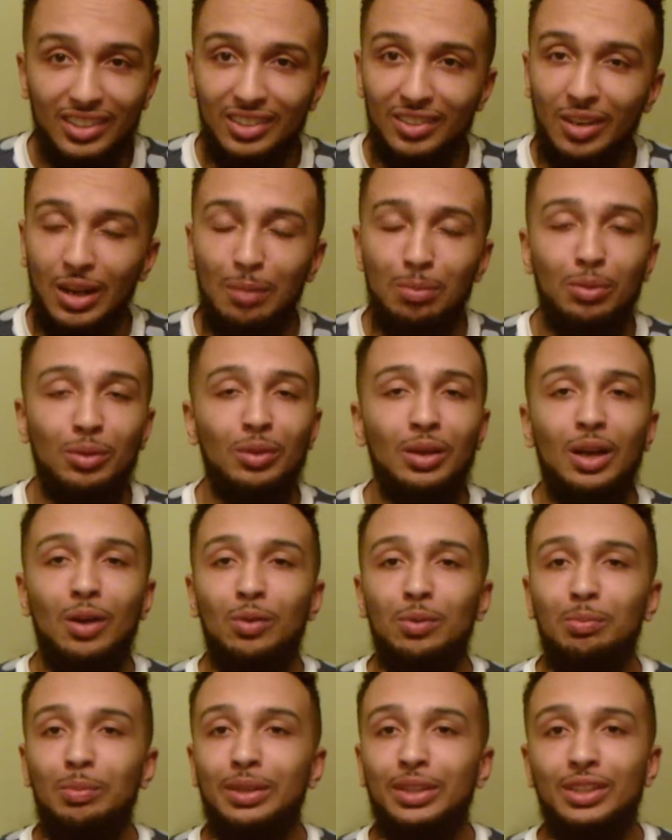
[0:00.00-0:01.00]
Grapple around
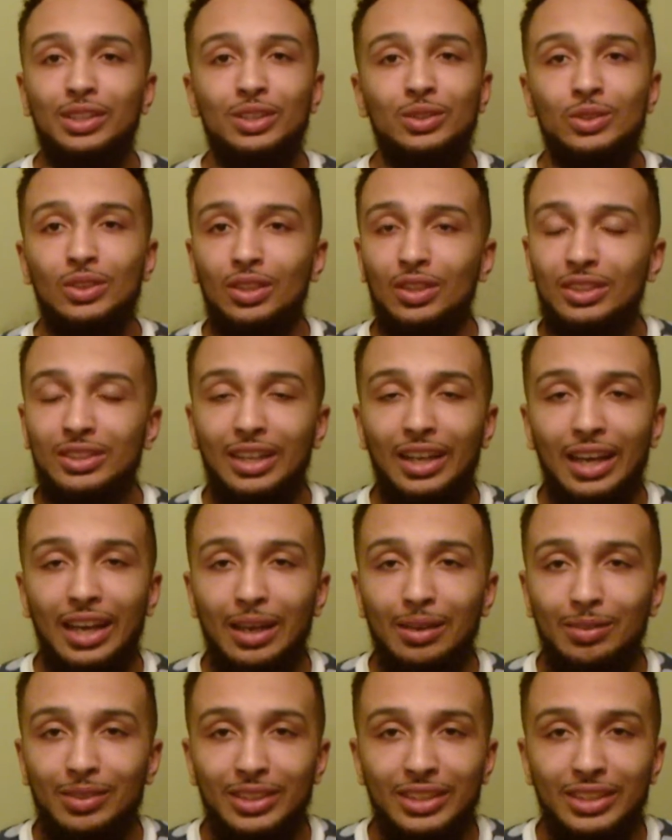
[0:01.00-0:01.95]
with bigger dudes all the time,